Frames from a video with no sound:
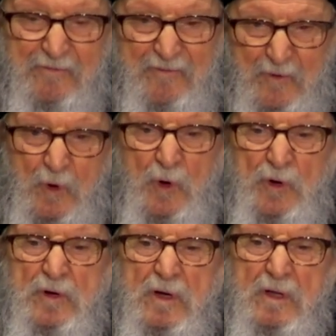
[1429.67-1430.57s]

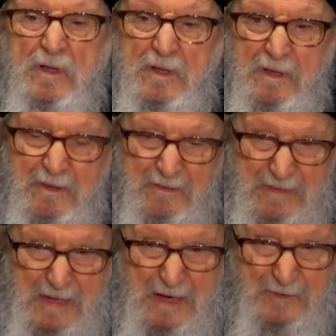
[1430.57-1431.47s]
for
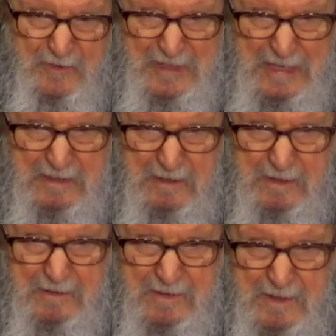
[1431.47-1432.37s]
the outsider,